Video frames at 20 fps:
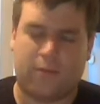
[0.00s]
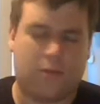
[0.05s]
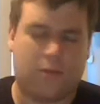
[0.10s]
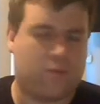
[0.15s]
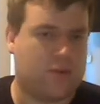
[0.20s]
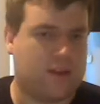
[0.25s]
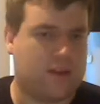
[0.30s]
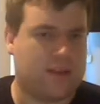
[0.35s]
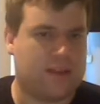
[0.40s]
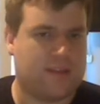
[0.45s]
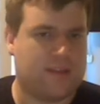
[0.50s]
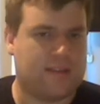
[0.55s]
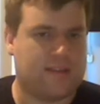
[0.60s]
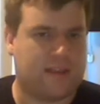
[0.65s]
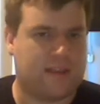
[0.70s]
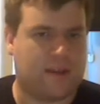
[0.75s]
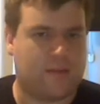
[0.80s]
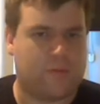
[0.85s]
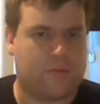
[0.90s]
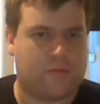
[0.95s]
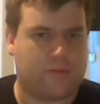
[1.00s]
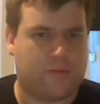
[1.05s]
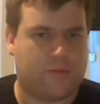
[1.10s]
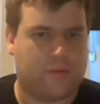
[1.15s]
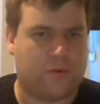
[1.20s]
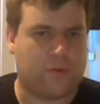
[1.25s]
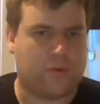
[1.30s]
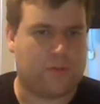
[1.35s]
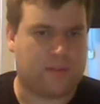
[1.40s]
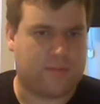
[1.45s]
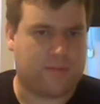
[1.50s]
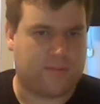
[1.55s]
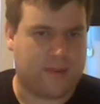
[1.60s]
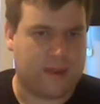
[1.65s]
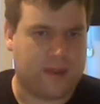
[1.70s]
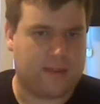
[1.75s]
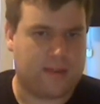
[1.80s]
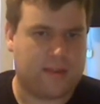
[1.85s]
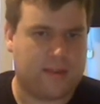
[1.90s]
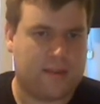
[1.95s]
want to get these out before the
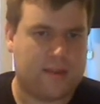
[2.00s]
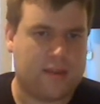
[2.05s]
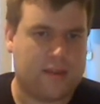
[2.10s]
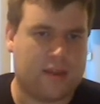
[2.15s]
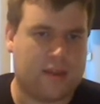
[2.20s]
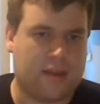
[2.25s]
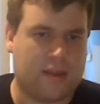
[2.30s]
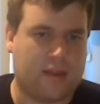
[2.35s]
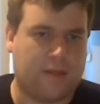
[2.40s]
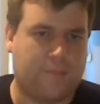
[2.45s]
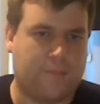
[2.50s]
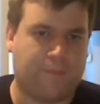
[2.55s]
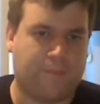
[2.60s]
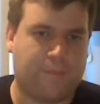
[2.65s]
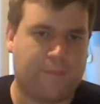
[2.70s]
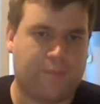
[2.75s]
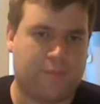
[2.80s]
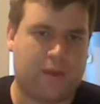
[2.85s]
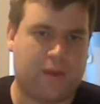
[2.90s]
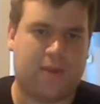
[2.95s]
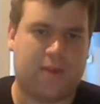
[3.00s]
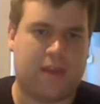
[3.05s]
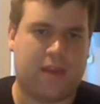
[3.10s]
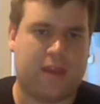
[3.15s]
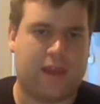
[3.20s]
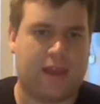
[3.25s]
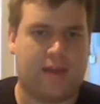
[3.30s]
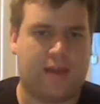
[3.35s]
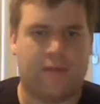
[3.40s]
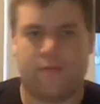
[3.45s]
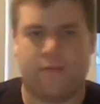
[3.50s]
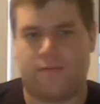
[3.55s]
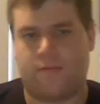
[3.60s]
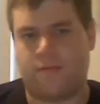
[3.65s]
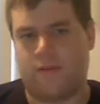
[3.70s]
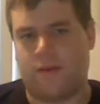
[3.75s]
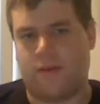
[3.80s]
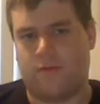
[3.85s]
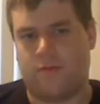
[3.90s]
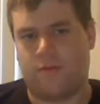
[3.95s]
event. Maybe have
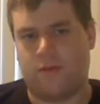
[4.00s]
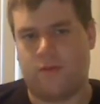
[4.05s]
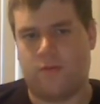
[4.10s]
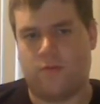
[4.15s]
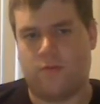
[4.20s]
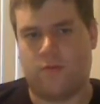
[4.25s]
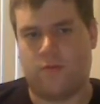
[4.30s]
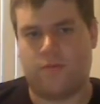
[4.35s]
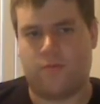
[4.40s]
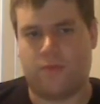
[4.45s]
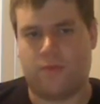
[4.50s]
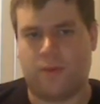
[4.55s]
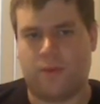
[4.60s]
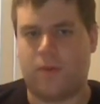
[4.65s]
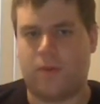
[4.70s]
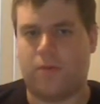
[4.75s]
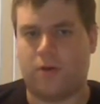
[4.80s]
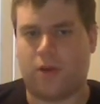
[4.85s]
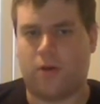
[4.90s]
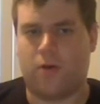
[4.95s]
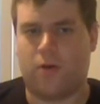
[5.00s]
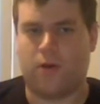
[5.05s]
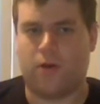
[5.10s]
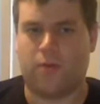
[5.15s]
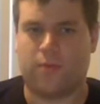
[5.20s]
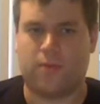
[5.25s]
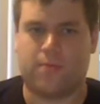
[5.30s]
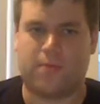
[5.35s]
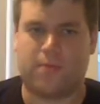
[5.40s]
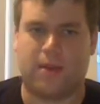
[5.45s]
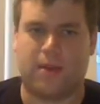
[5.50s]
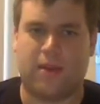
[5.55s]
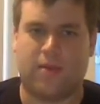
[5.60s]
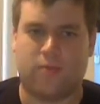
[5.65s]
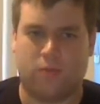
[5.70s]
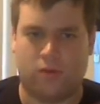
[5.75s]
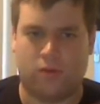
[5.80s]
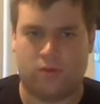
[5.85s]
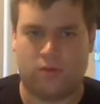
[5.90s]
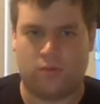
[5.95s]
a few of the people going with me.
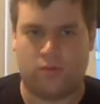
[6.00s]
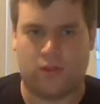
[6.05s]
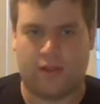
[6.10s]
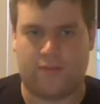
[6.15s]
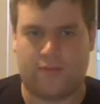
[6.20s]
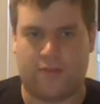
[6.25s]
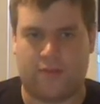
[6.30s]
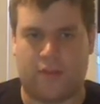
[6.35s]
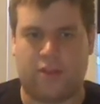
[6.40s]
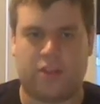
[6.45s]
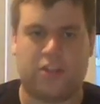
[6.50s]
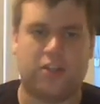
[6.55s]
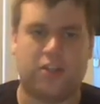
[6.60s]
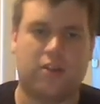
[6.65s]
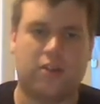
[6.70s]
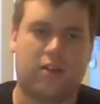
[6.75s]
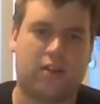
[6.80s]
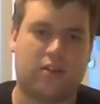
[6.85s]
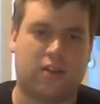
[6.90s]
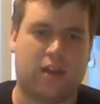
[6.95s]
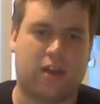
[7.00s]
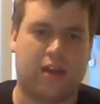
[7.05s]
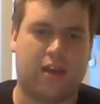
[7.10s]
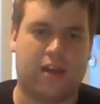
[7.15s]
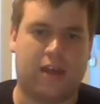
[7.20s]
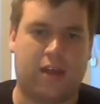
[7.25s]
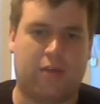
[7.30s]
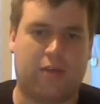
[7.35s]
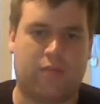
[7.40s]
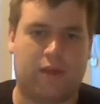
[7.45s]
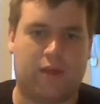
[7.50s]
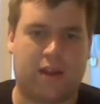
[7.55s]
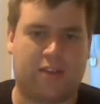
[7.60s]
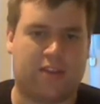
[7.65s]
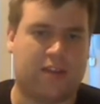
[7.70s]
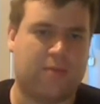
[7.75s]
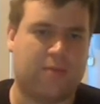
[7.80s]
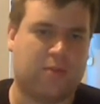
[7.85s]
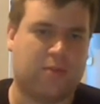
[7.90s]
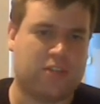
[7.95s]
We'll have a
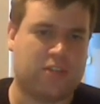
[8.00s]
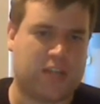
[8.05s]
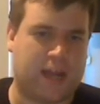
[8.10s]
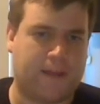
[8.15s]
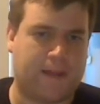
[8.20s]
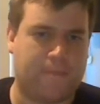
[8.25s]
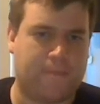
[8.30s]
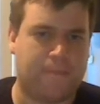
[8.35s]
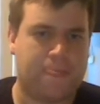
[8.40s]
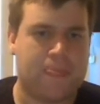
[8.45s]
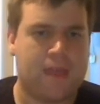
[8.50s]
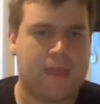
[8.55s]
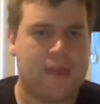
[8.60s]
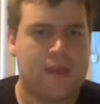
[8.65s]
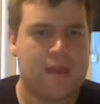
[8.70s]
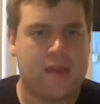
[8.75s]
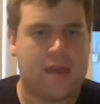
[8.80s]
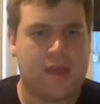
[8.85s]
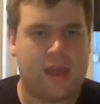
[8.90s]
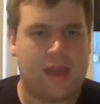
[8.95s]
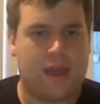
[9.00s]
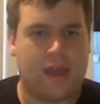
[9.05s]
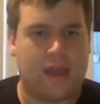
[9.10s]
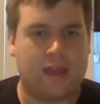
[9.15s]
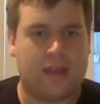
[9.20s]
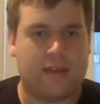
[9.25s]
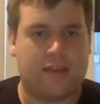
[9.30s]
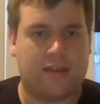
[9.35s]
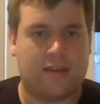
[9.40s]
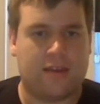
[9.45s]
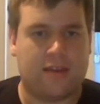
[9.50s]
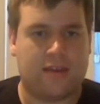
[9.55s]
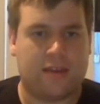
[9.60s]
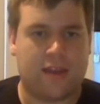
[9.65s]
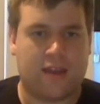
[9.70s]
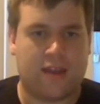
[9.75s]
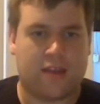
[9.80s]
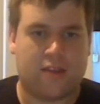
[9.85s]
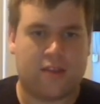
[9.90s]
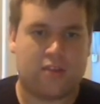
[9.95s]
roundtable chat. And
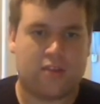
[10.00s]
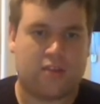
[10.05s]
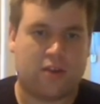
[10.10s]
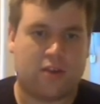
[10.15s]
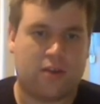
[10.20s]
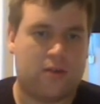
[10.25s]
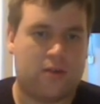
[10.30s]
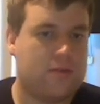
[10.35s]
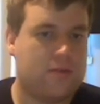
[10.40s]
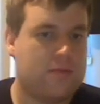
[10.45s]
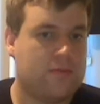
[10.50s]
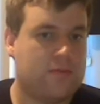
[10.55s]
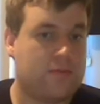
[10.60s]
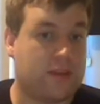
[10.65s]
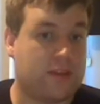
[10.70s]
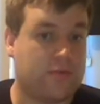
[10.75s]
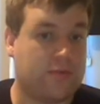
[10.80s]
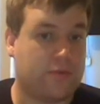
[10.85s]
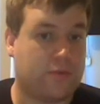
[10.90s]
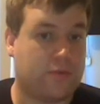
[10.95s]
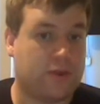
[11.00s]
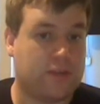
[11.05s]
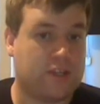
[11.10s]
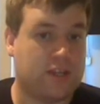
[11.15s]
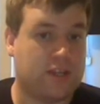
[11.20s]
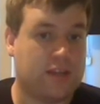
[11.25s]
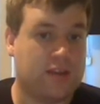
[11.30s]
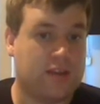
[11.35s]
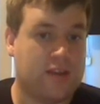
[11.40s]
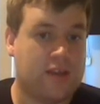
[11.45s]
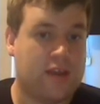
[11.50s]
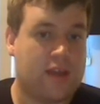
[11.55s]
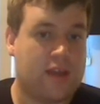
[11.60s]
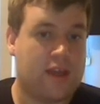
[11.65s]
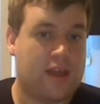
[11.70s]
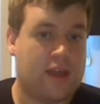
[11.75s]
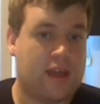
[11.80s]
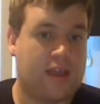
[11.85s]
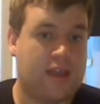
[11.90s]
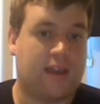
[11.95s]
yeah, so thanks for watching,
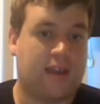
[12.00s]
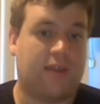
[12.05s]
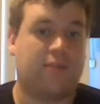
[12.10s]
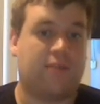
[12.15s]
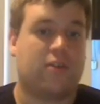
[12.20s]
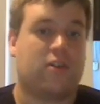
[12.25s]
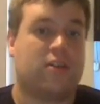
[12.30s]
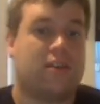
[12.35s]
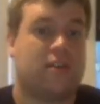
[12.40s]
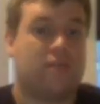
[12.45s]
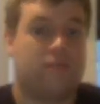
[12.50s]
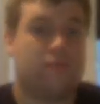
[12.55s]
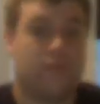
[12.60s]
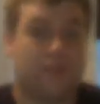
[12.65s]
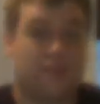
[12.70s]
and have a good rest